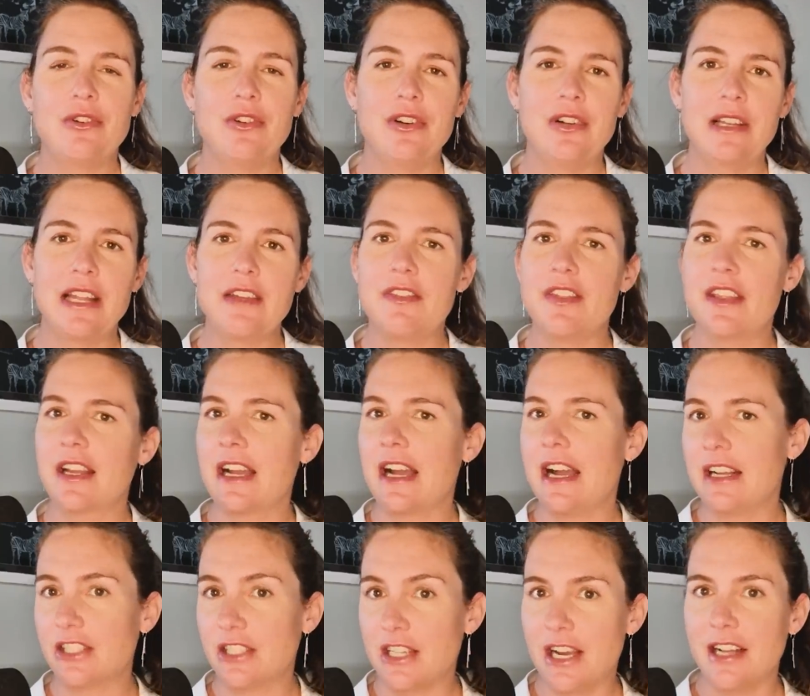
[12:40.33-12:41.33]
or leaving the
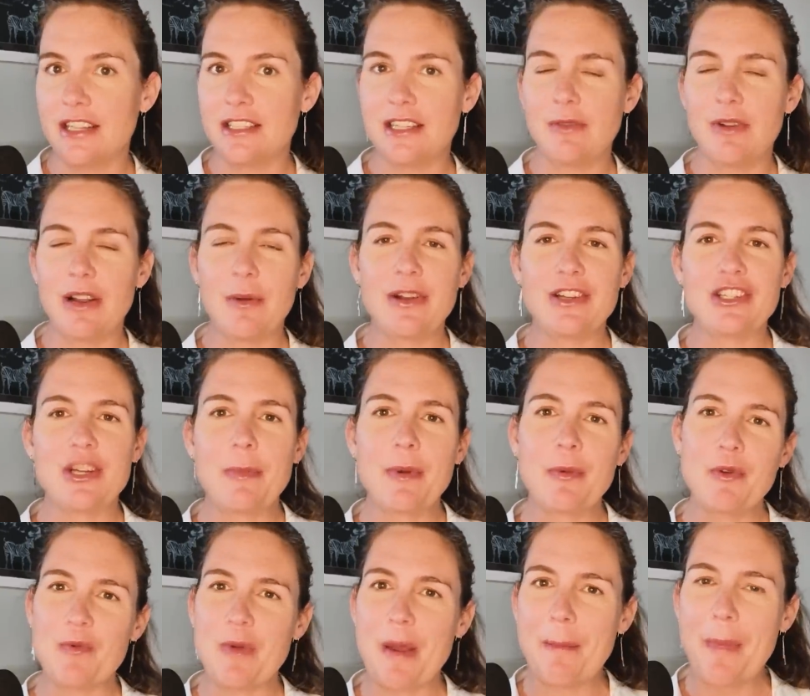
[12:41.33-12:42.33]
car charging while I went shopping
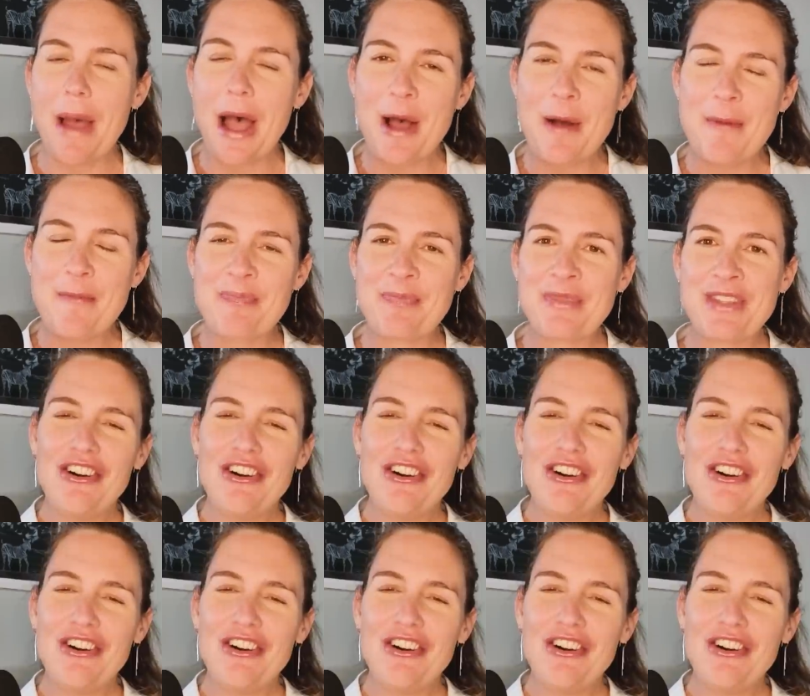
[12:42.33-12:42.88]
with my mum,